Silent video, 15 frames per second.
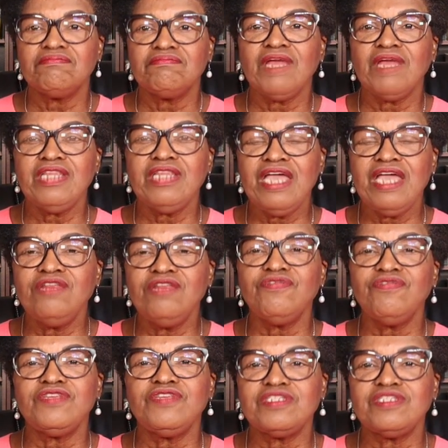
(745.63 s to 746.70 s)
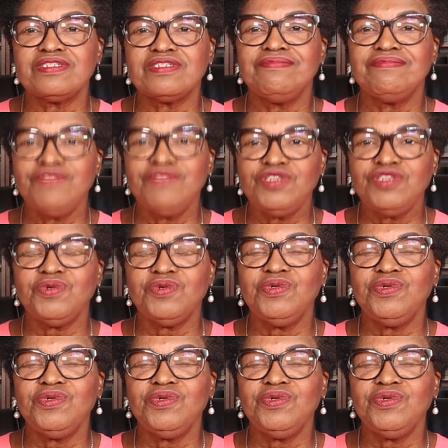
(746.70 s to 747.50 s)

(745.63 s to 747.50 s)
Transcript: At the end of this video,